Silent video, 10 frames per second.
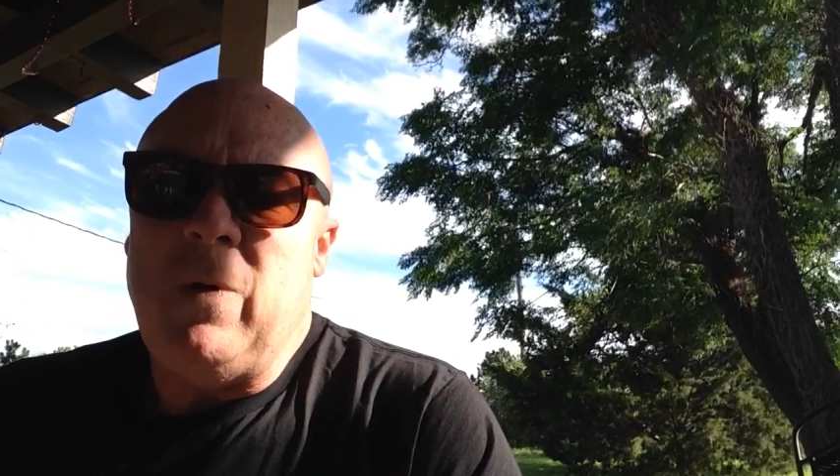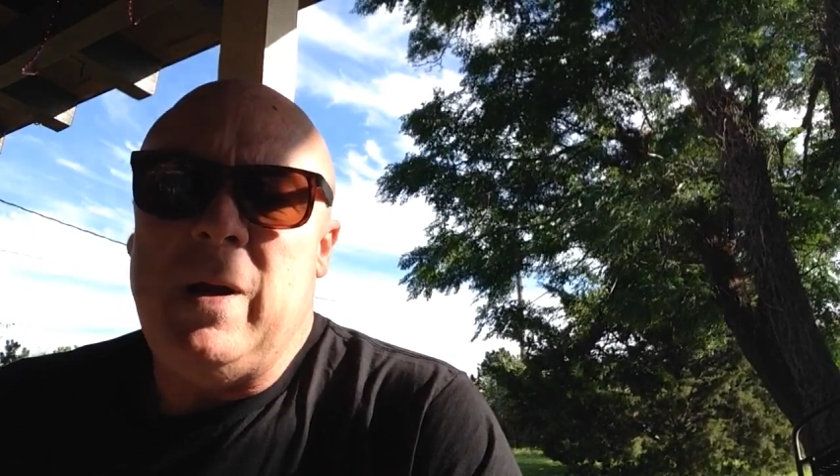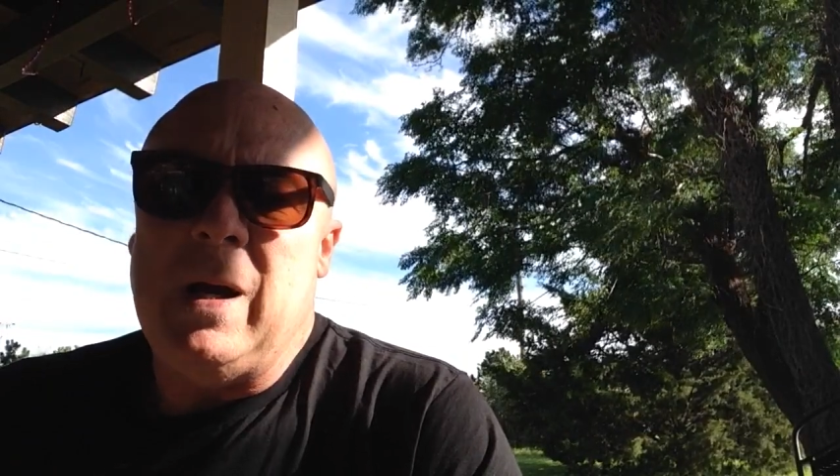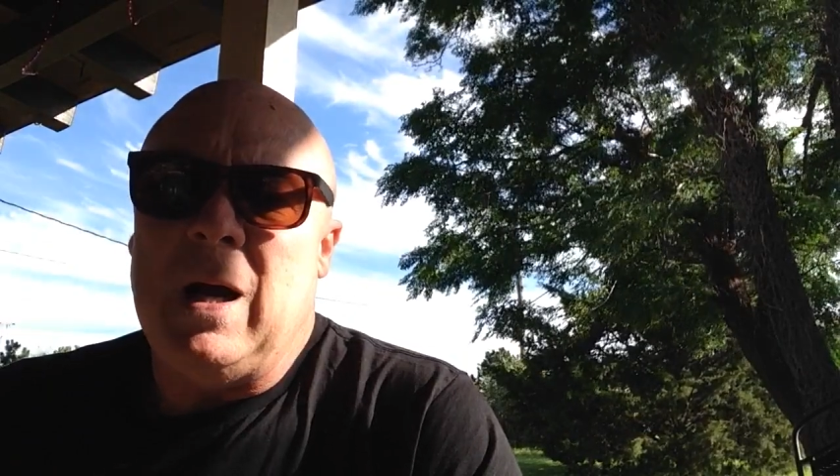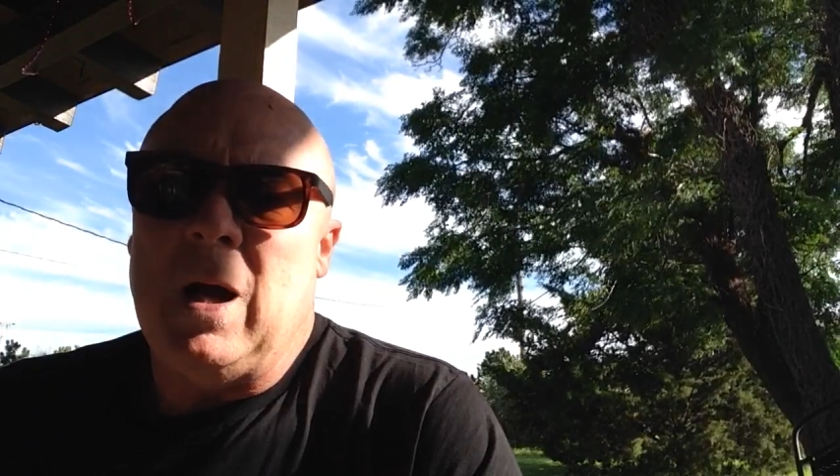
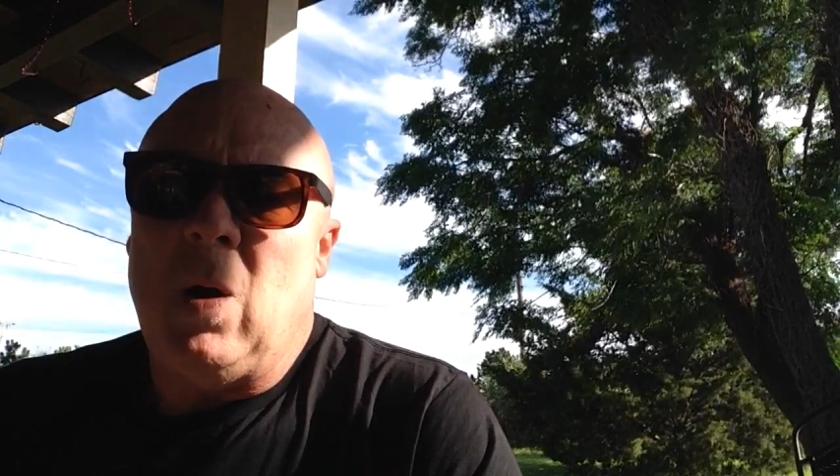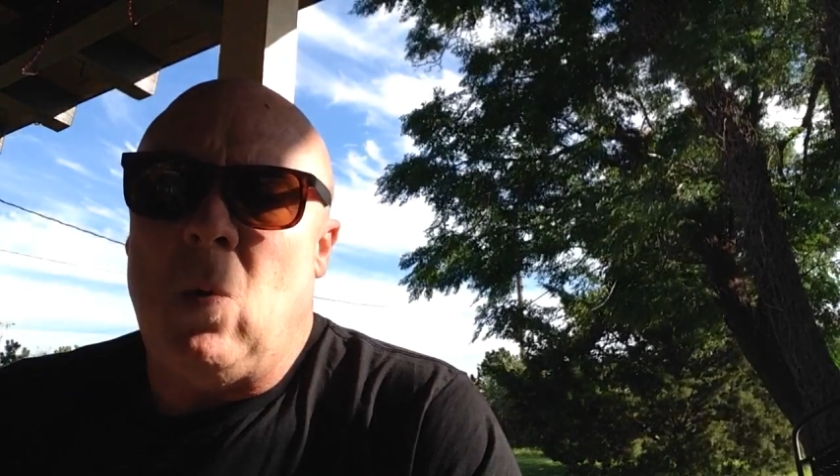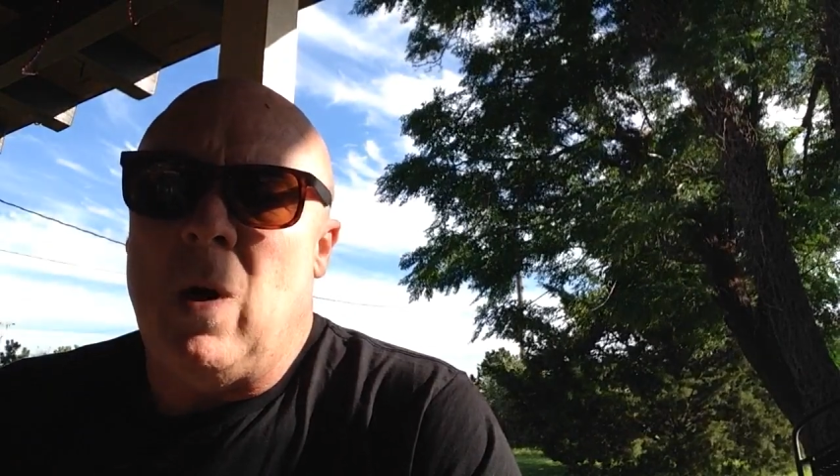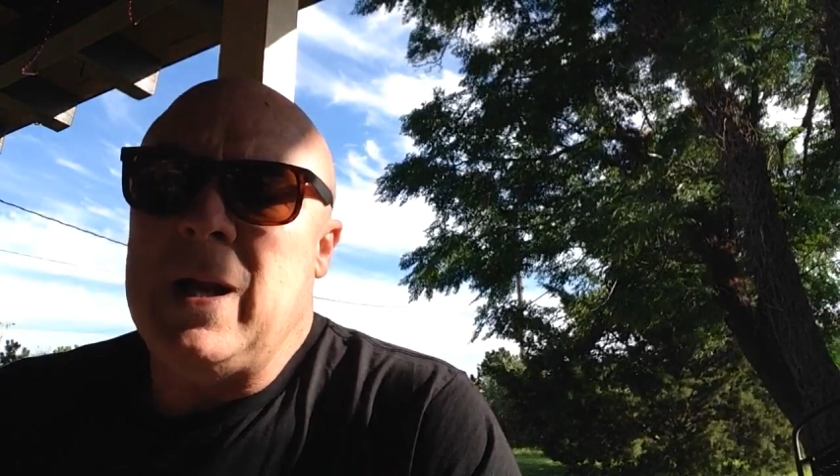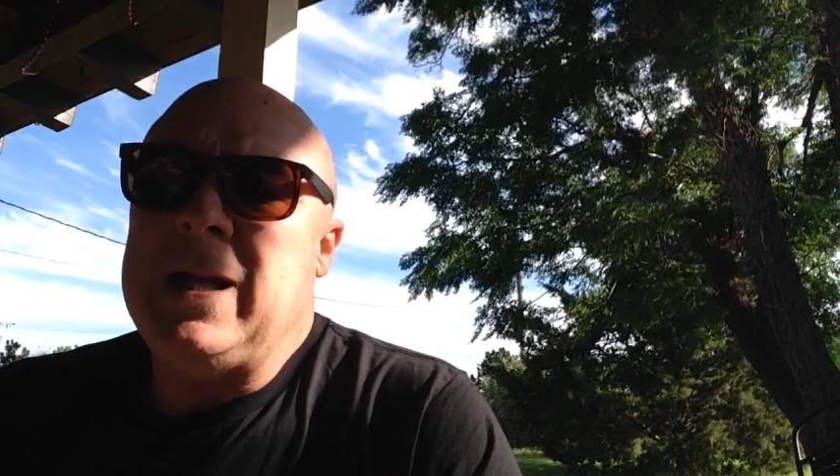we
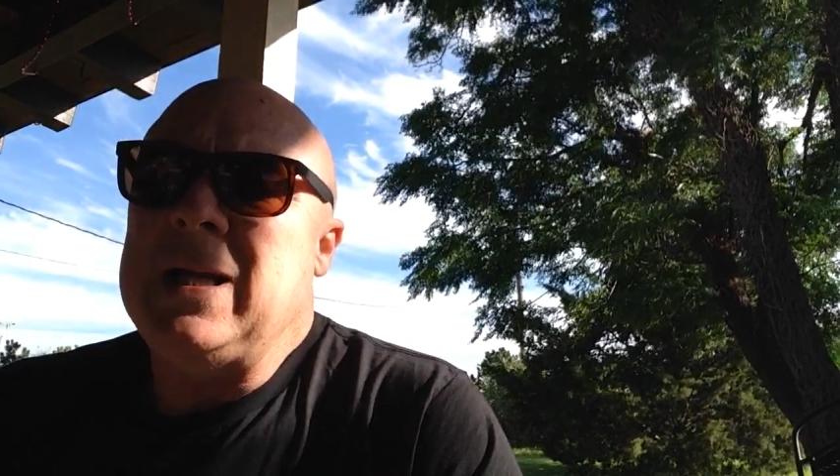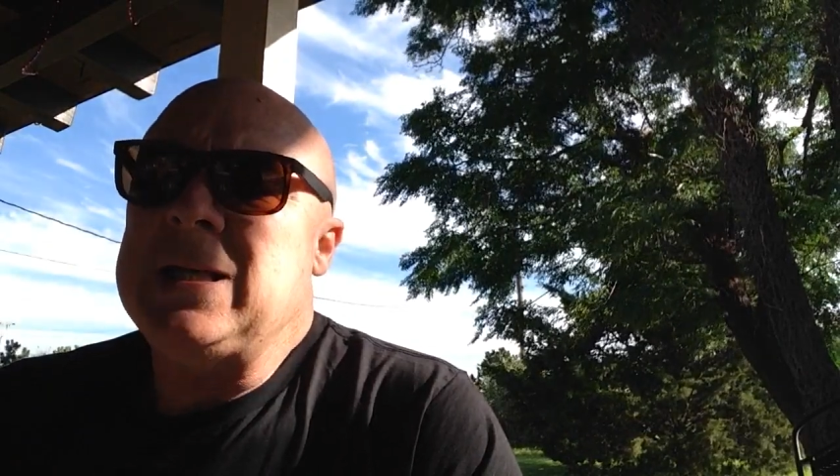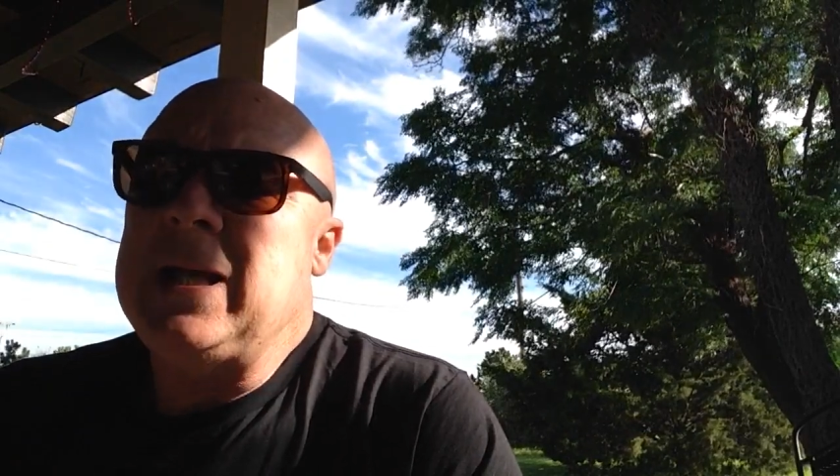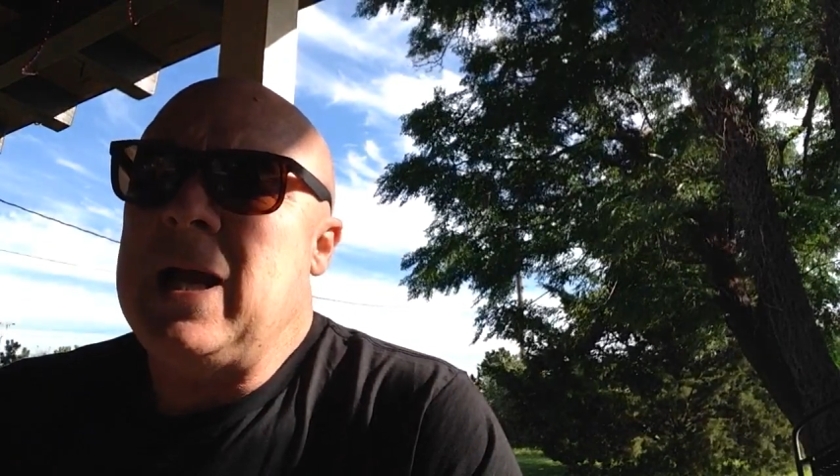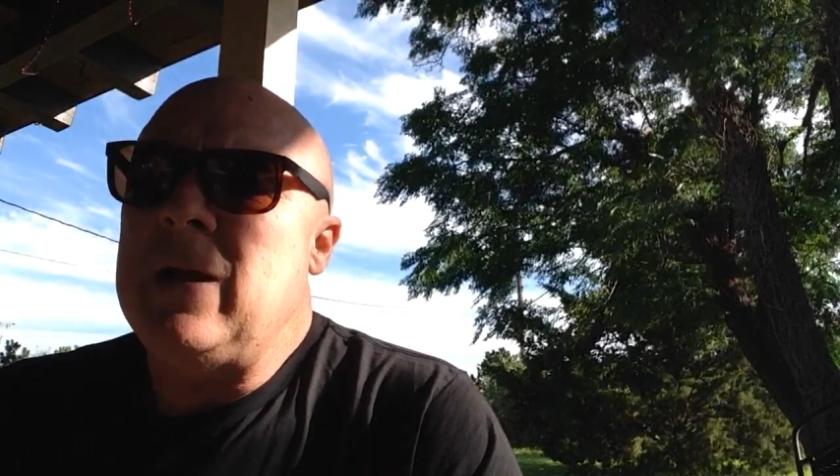want to get
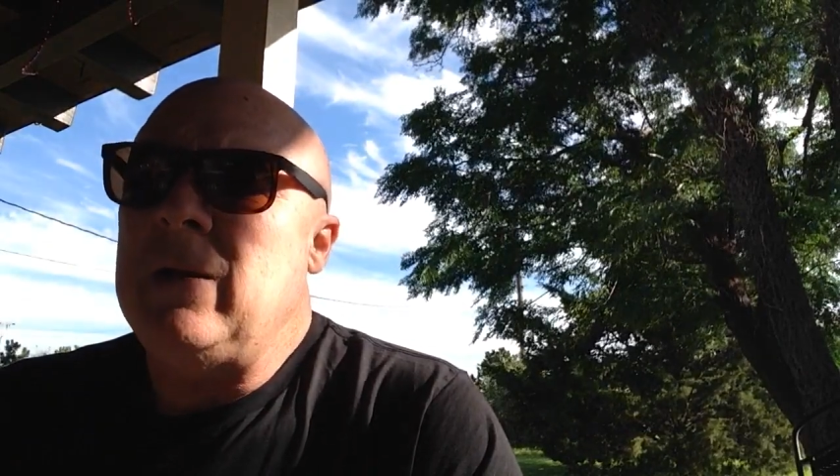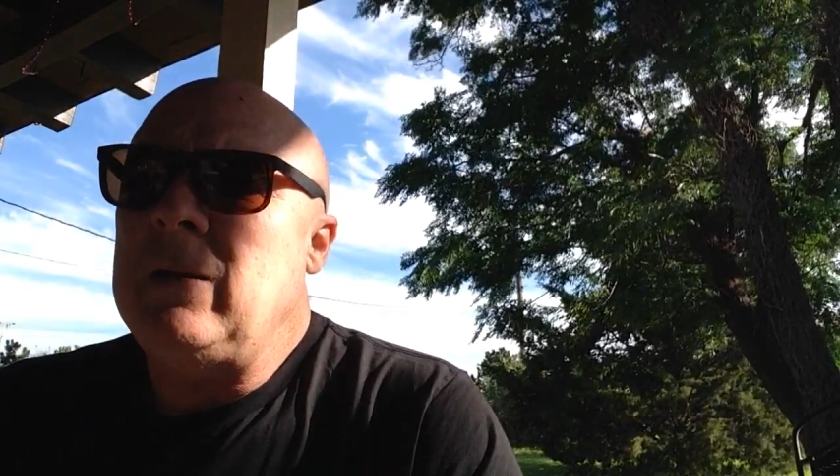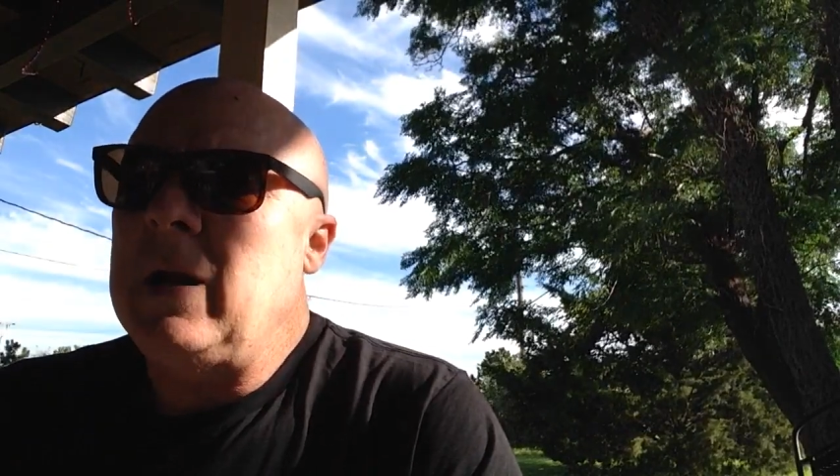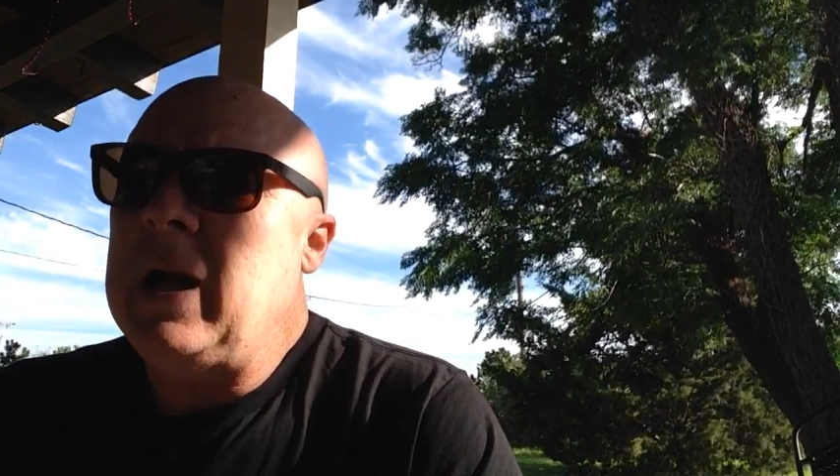together